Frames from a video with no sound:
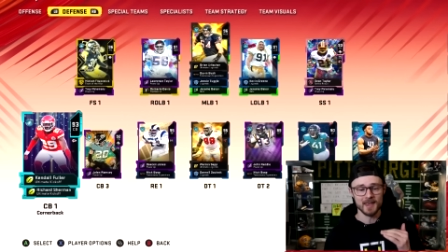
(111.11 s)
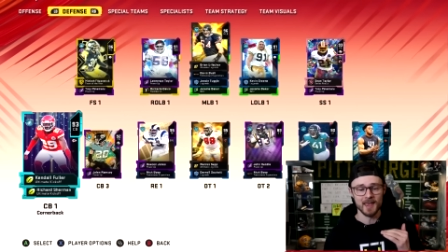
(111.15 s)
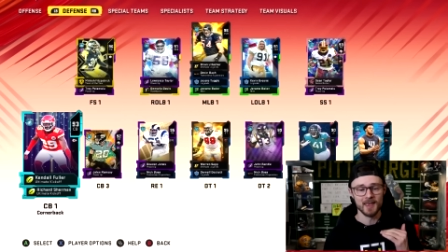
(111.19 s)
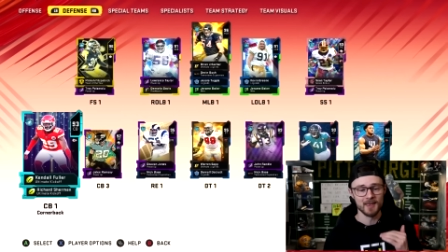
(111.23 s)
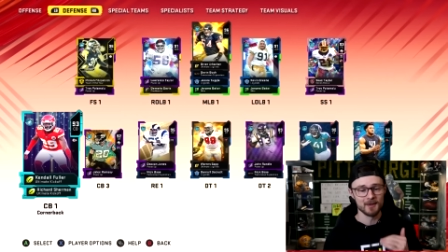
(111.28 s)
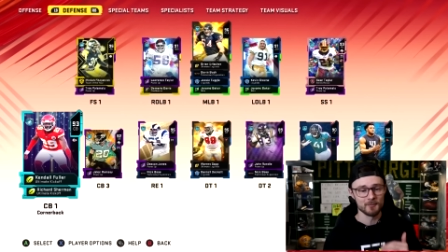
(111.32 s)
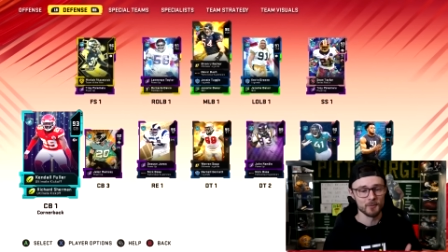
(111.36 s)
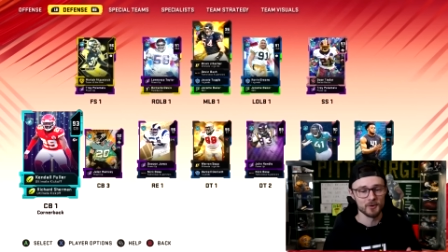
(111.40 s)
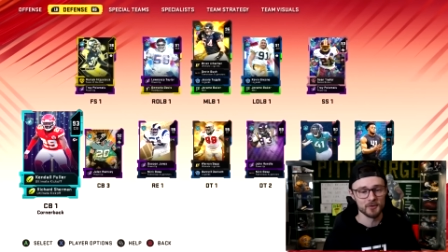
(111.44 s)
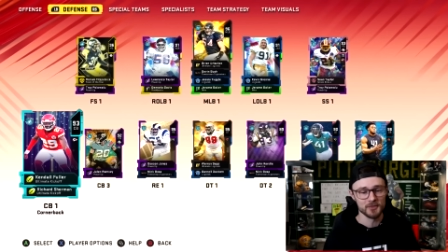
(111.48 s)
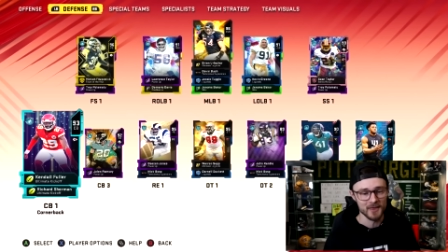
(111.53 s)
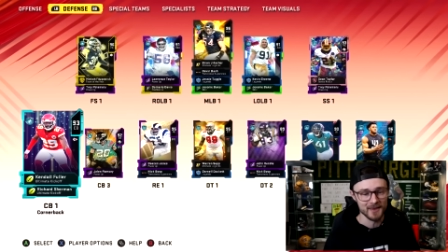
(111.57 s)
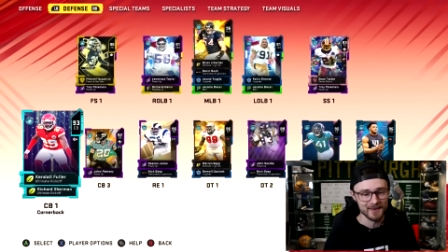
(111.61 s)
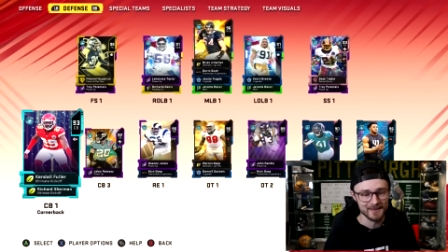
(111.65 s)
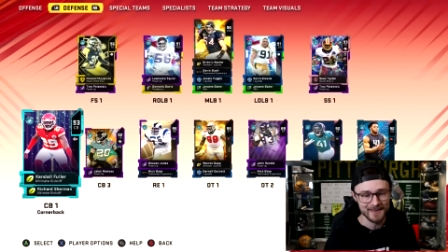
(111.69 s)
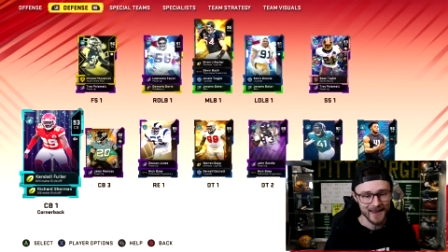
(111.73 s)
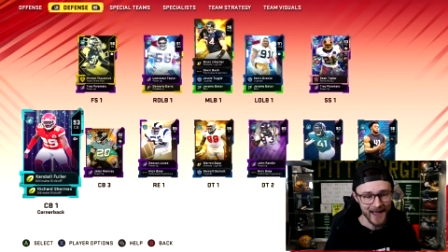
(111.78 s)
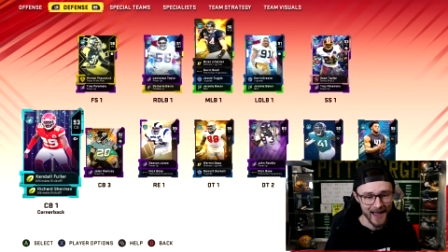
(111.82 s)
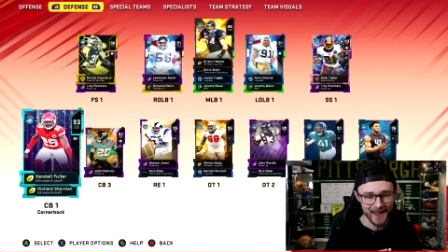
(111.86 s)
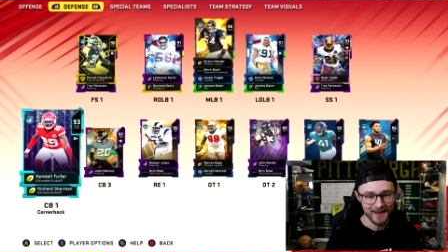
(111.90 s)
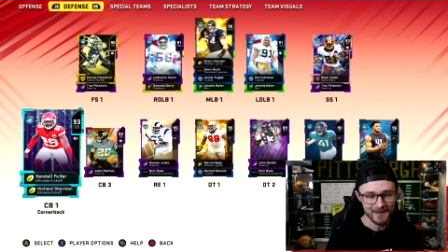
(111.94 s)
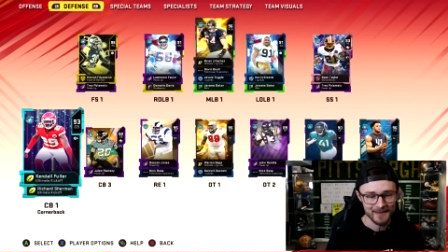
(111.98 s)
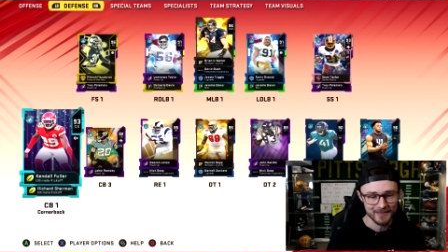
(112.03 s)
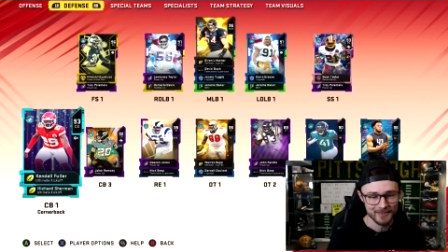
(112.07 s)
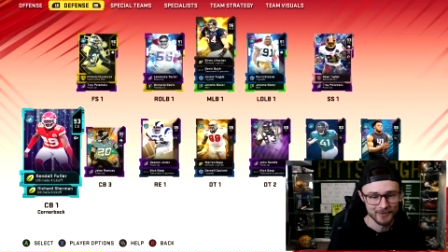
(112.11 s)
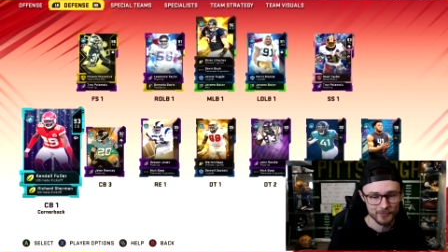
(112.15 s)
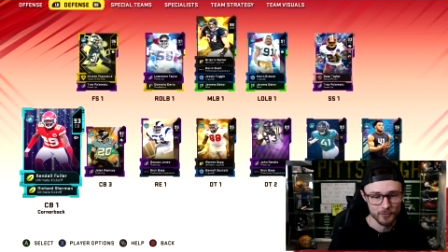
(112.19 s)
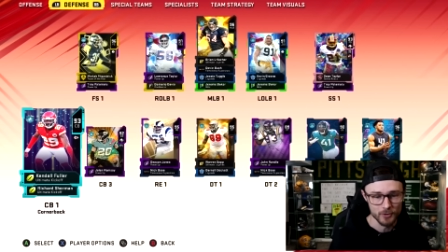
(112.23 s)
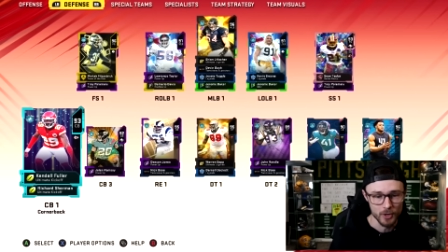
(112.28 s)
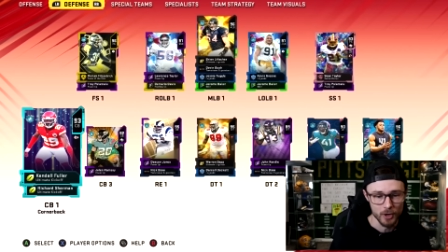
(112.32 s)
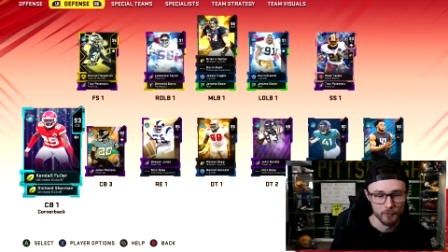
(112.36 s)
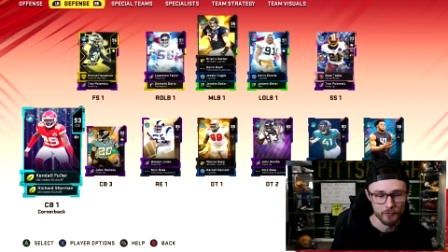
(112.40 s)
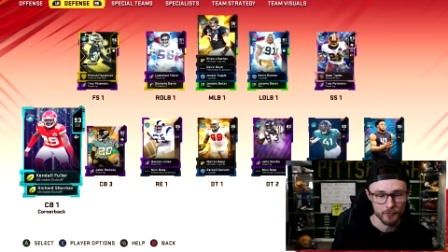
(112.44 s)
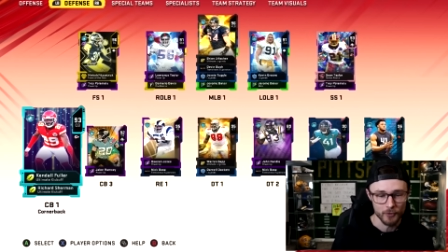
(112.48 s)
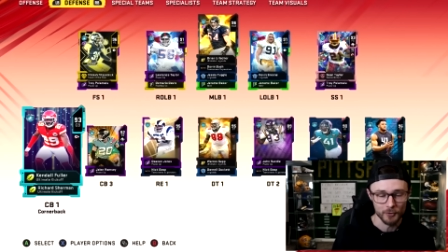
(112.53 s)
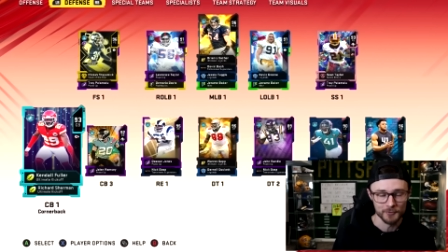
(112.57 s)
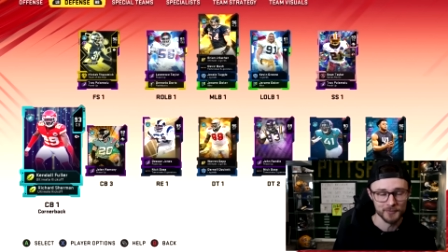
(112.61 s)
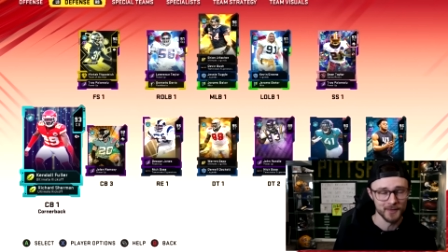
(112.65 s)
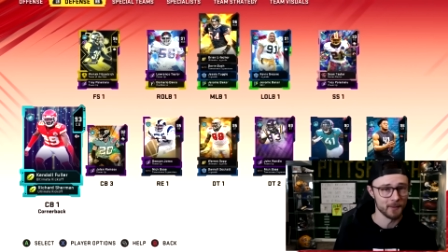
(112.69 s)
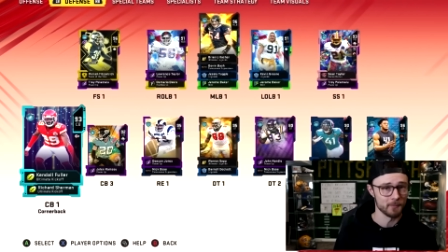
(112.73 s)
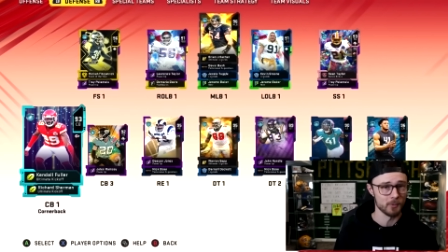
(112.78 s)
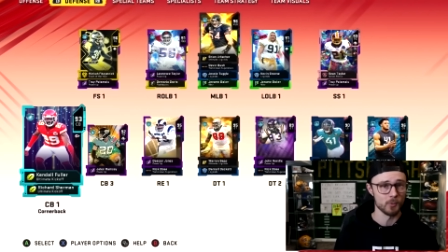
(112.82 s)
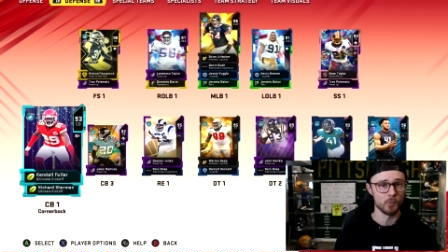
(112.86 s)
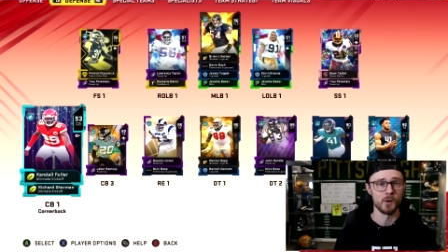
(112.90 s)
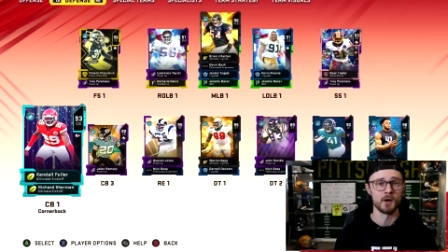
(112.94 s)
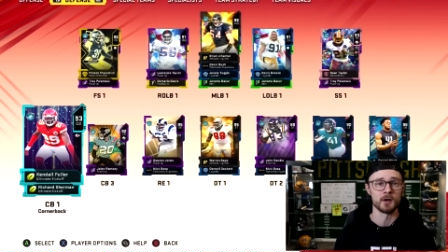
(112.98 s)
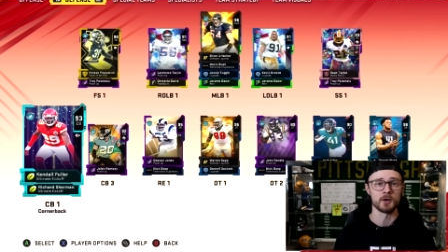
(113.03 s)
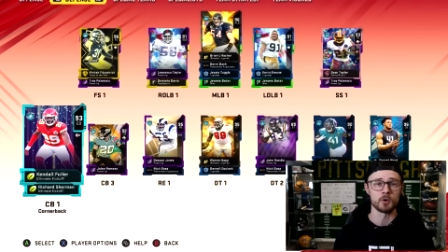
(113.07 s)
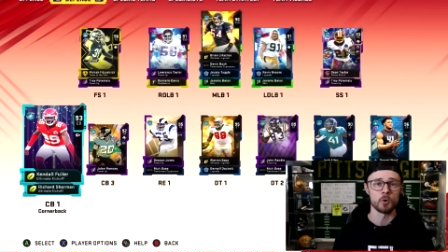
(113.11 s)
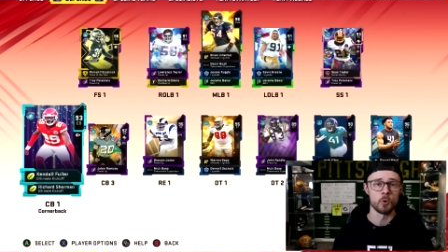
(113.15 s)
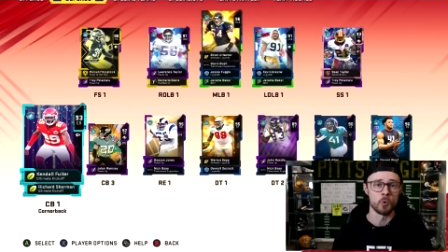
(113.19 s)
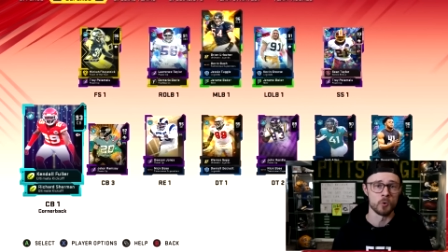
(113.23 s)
game with a 93 overall number one